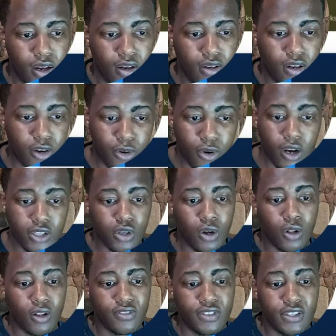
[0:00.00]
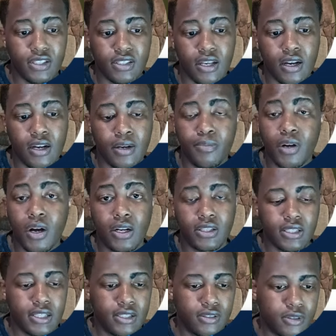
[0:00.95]
across all of these
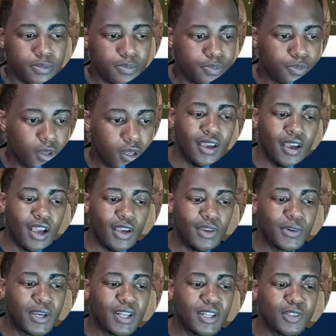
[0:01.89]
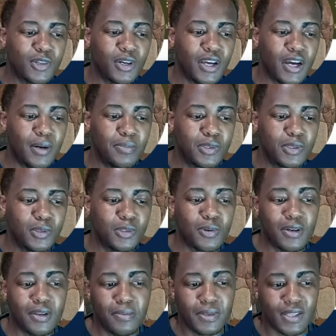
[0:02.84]
continents. You can enjoy up to
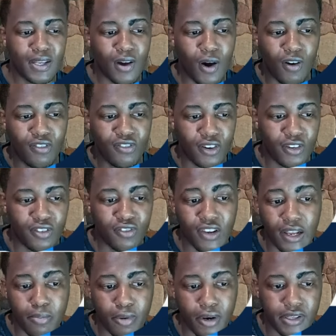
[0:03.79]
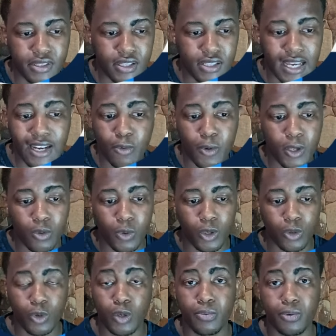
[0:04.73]
20% off on your flight prices anywhere in the world
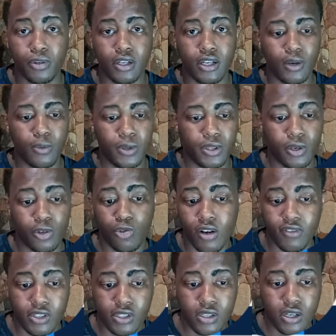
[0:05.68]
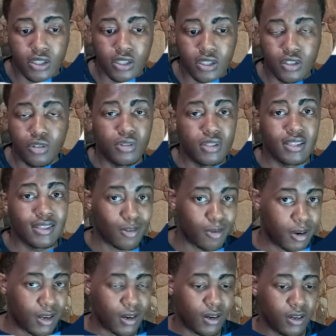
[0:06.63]
when you book with their Travelstart using the
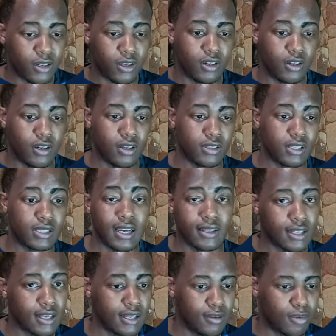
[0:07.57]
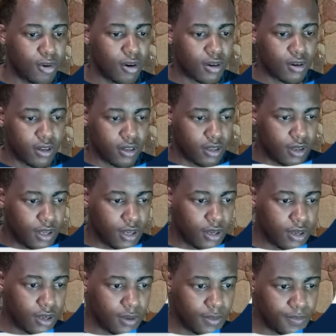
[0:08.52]
credit card, the Titanium credit card.
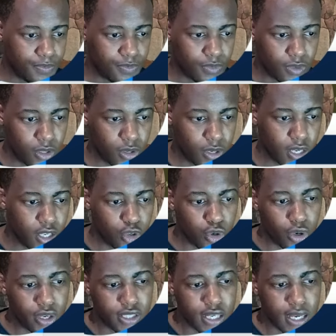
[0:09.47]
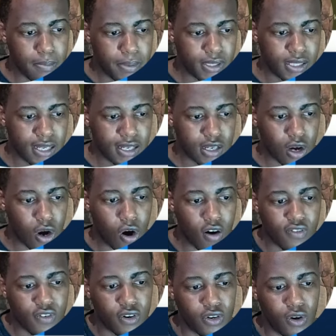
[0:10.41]
You can enjoy 10%
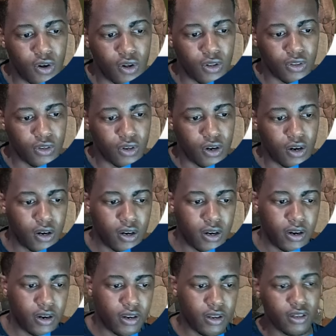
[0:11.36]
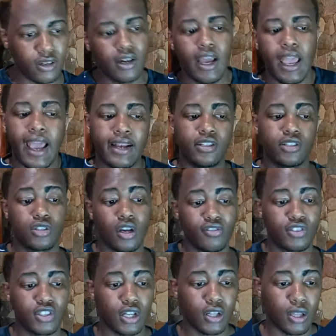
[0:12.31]
off on all your hard and soft
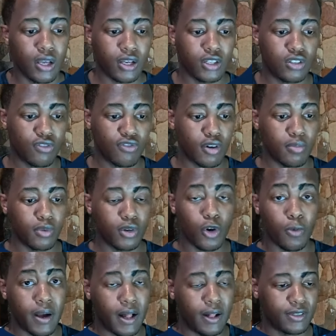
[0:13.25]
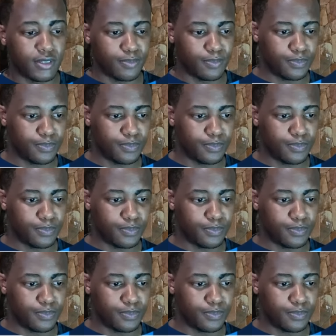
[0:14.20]
shell luggage from GoPals.